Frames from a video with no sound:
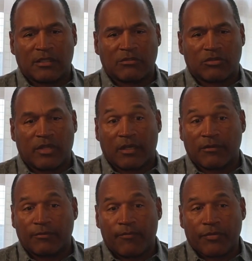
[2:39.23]
where his
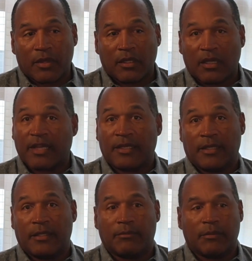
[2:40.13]
exceptional talent would
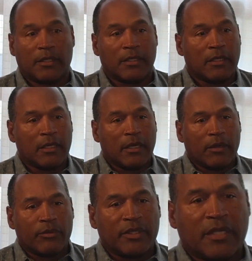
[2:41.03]
eventually propel him to